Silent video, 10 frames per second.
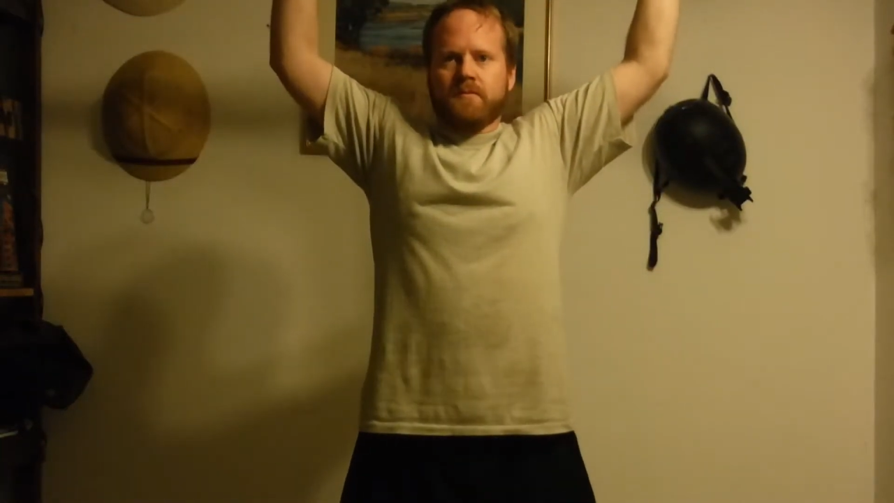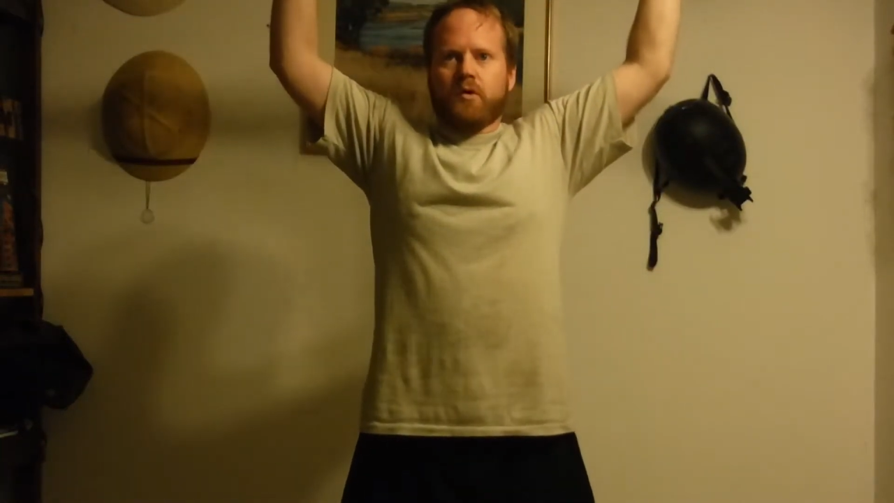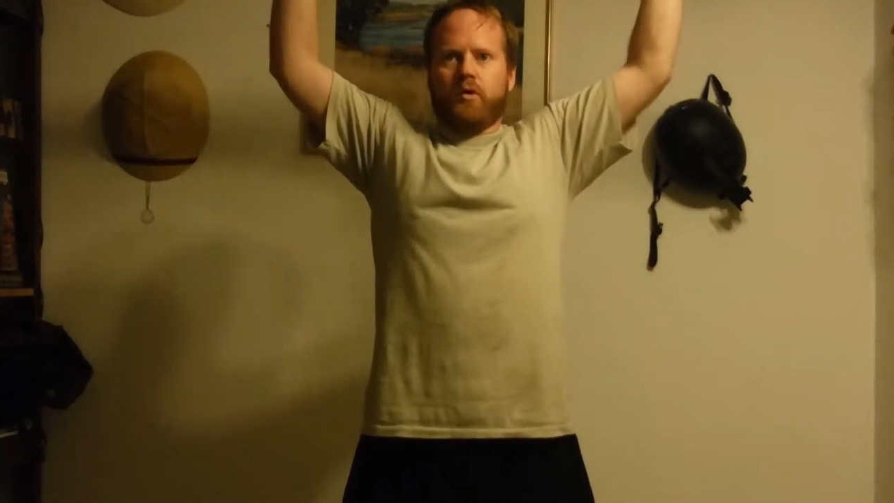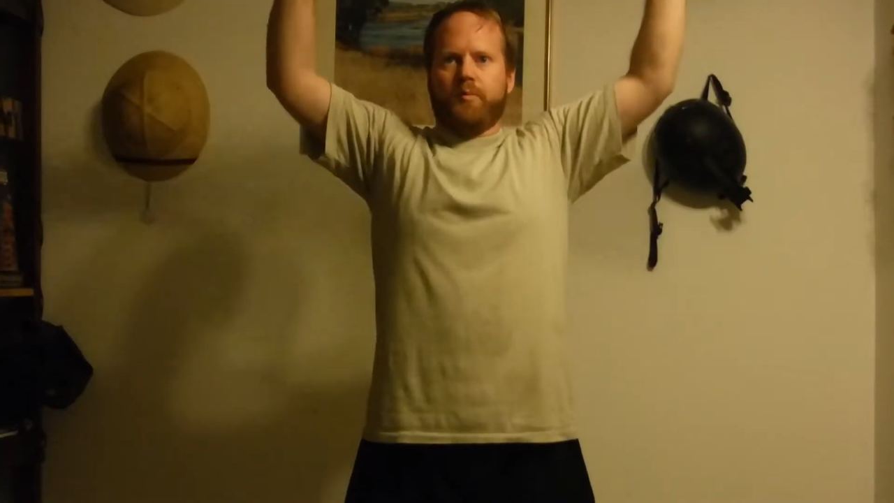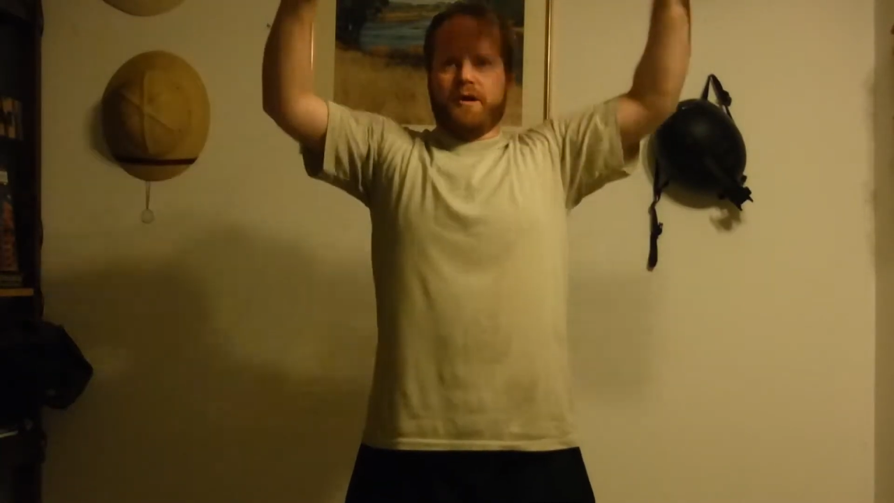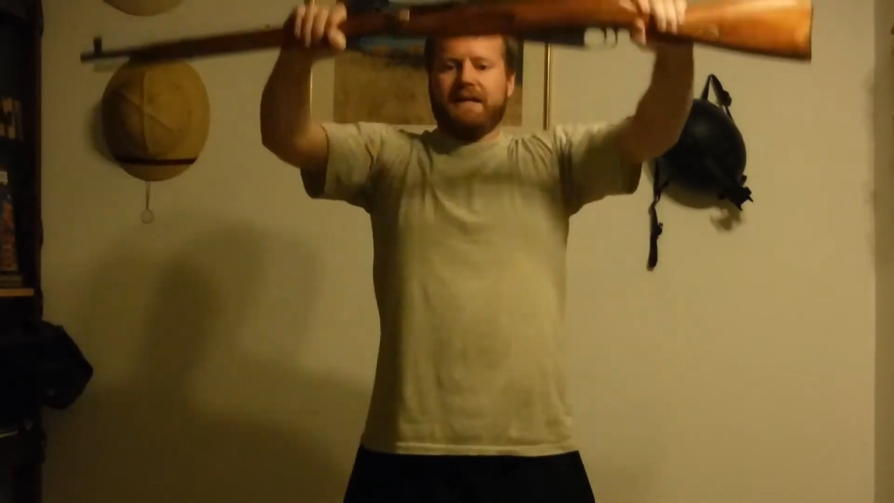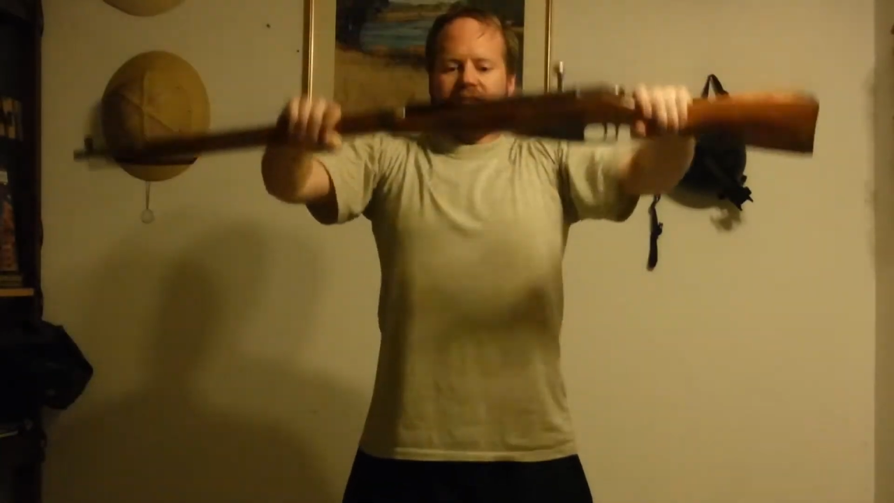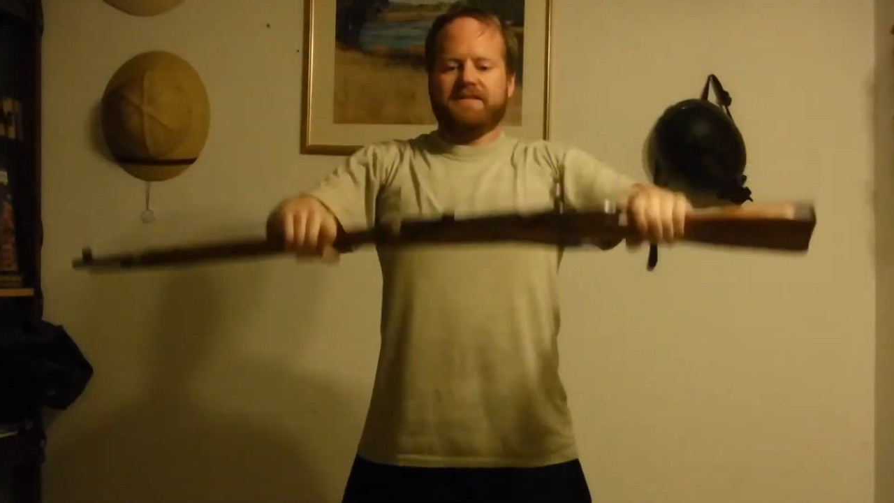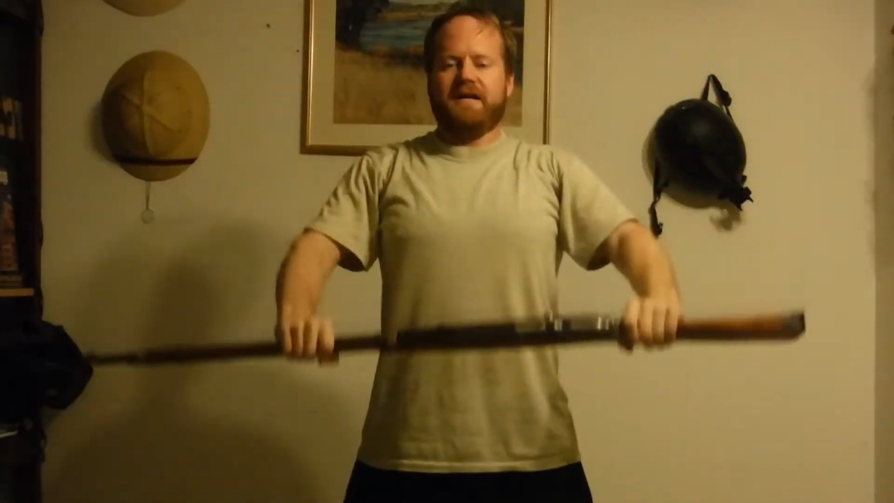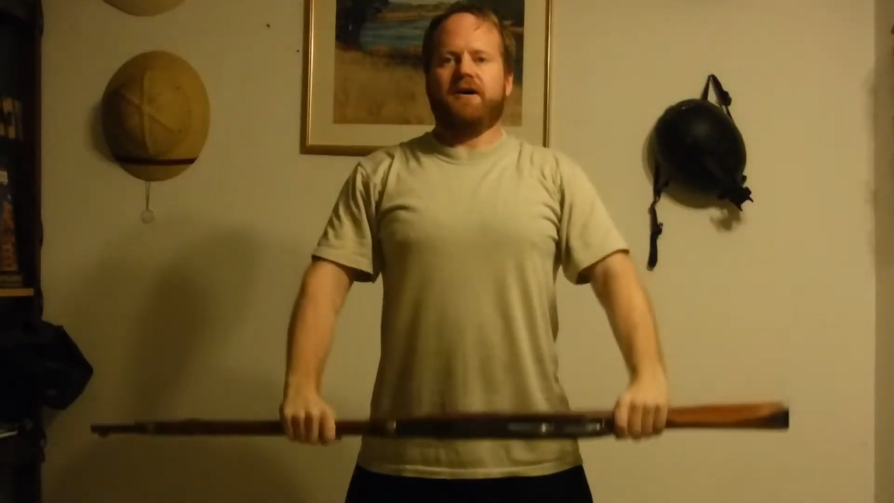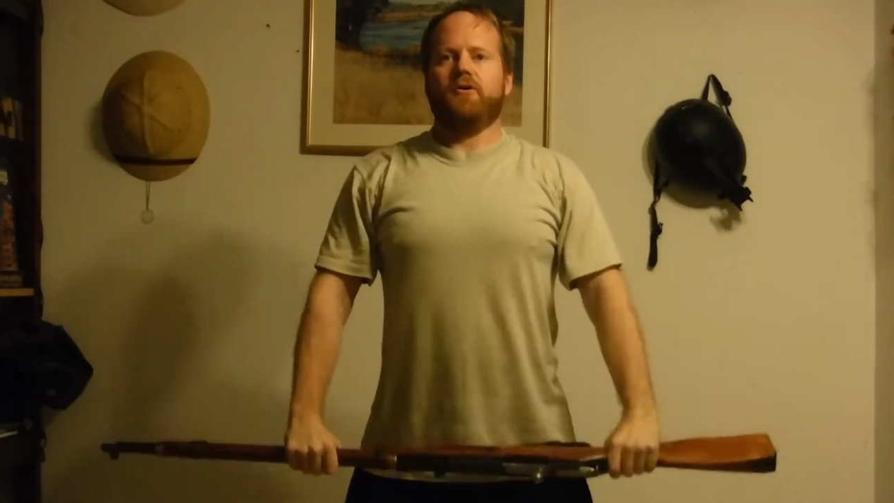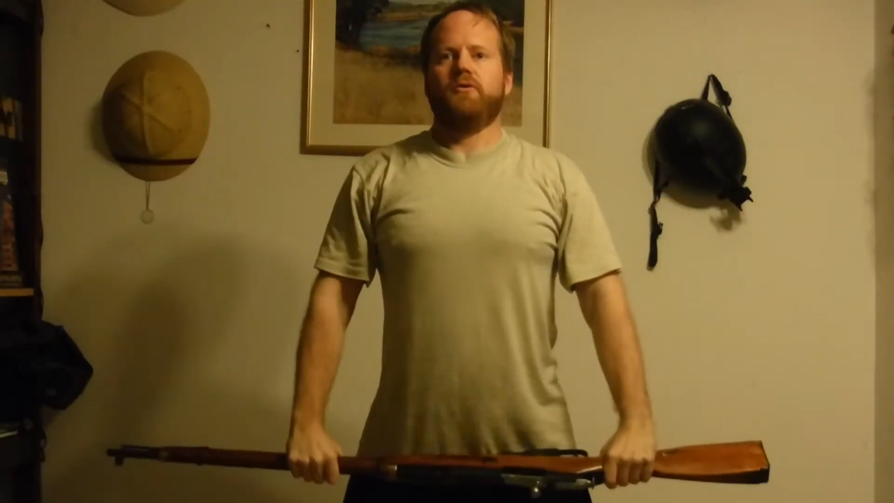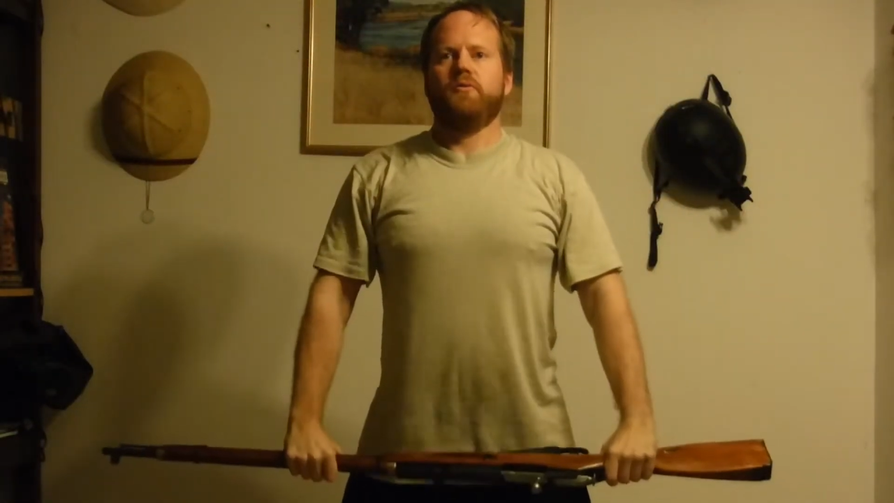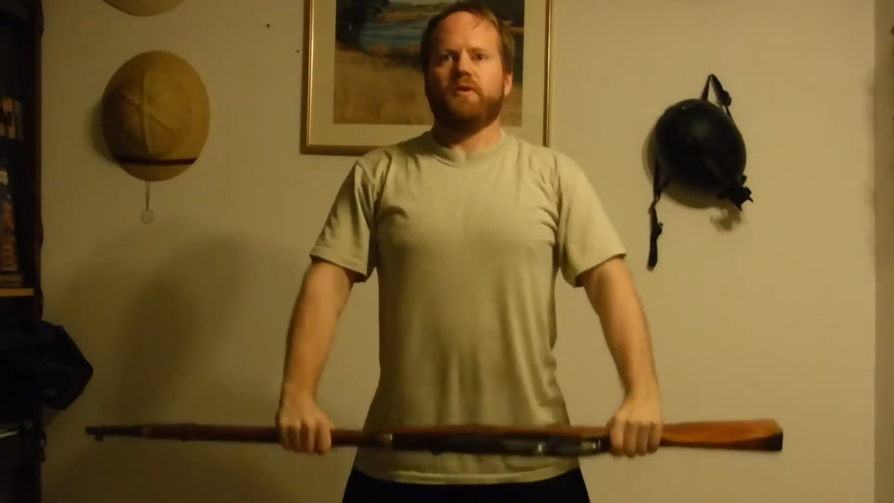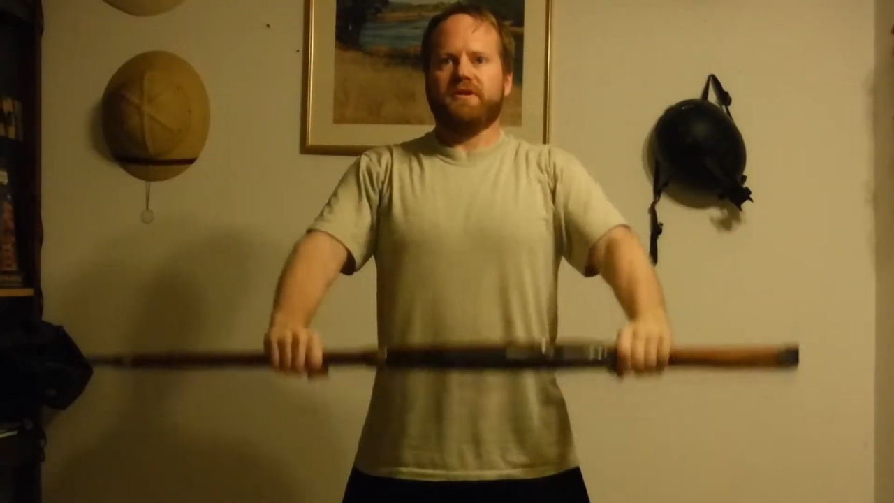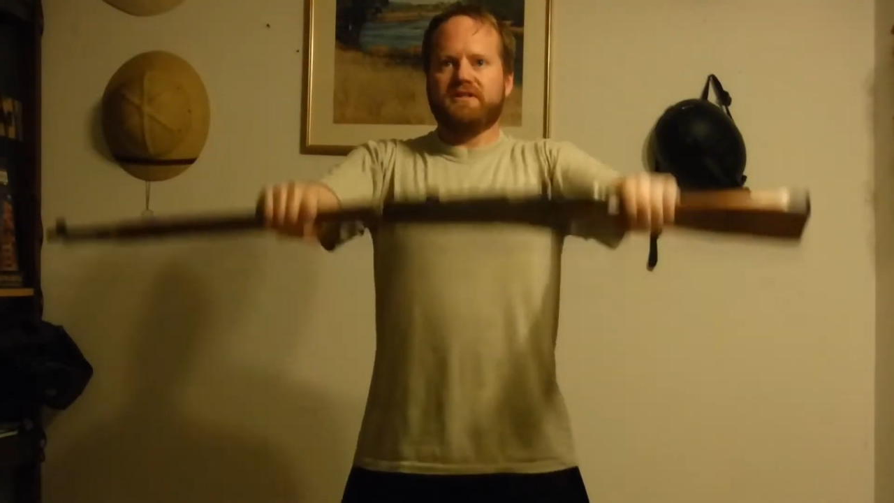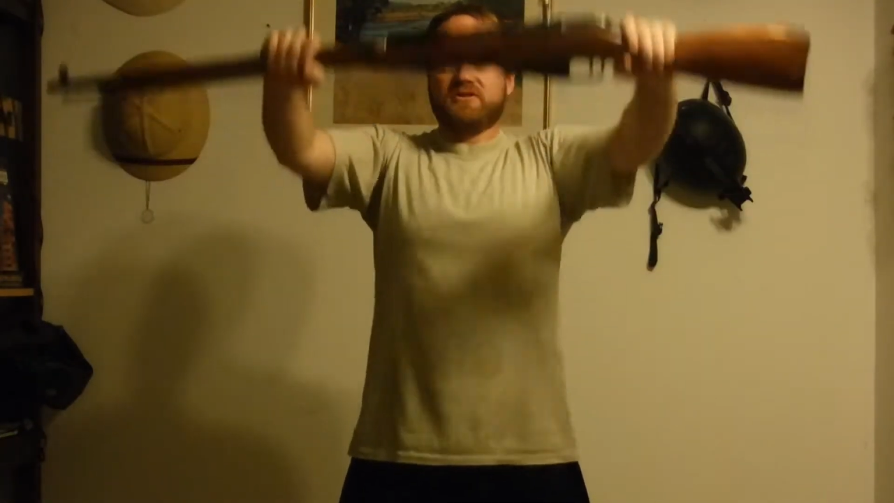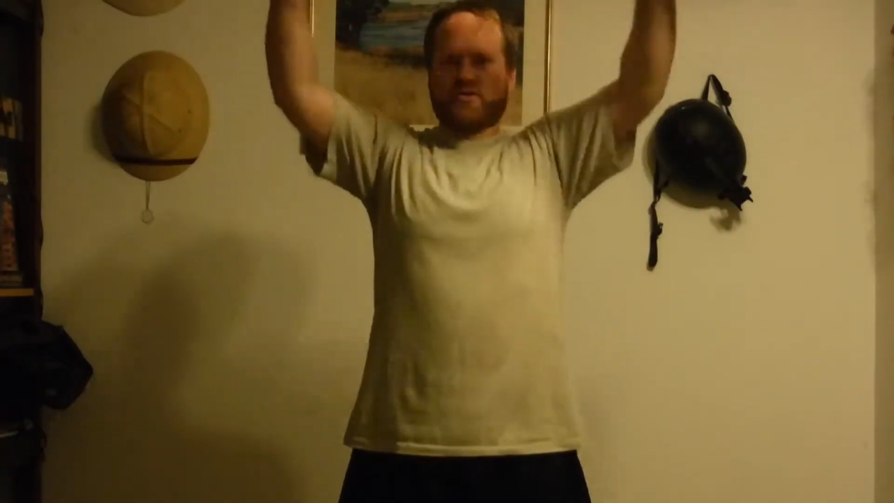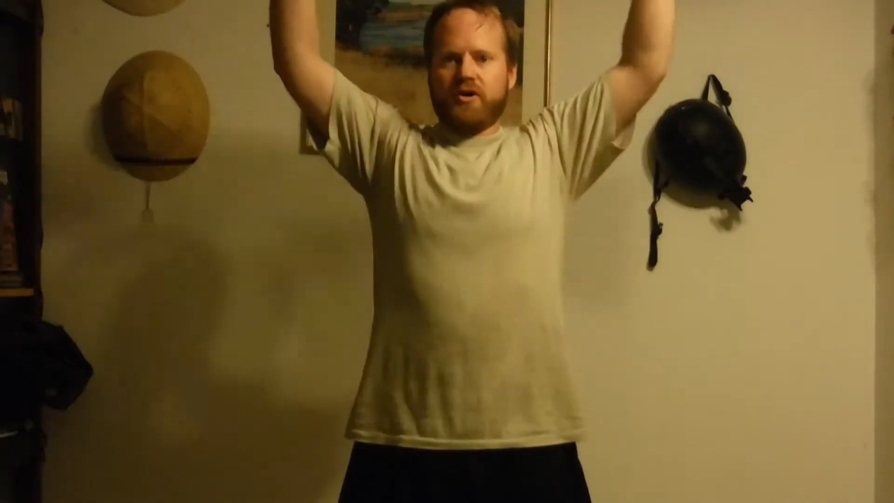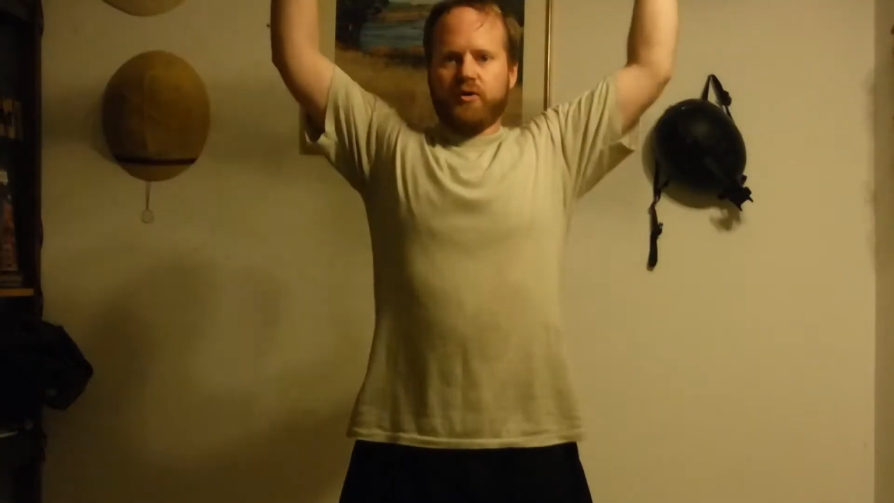or bringing it down with each
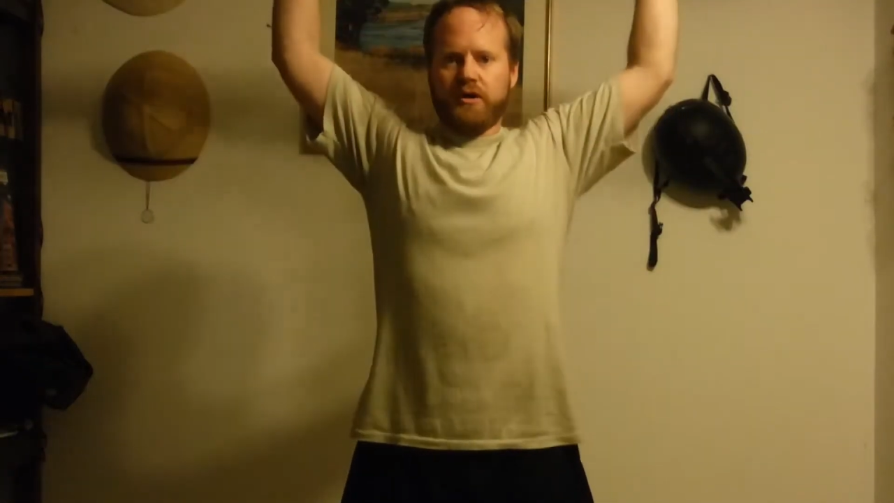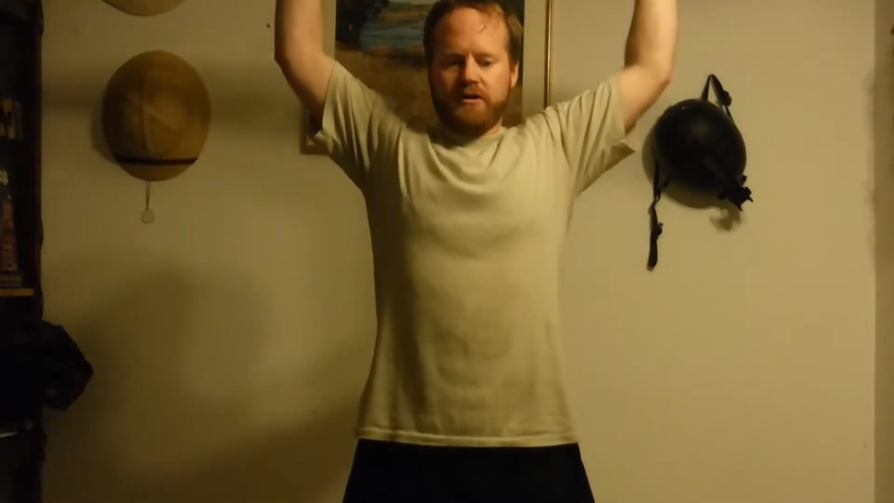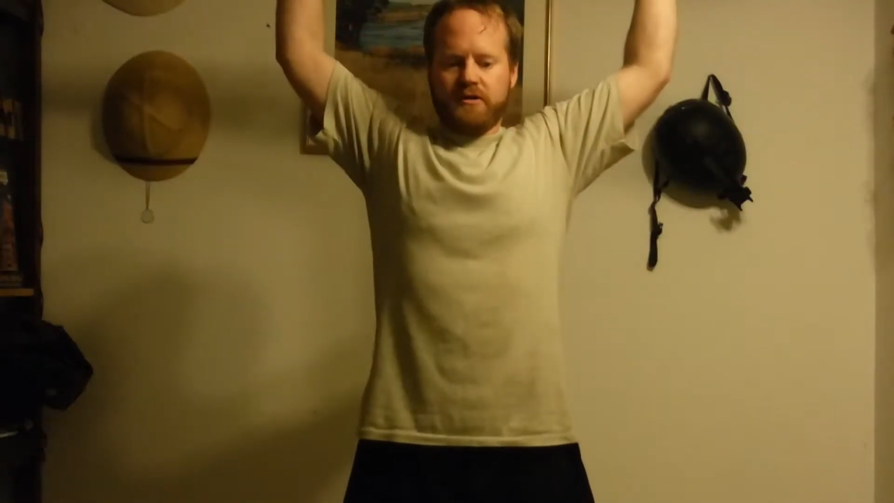stroke.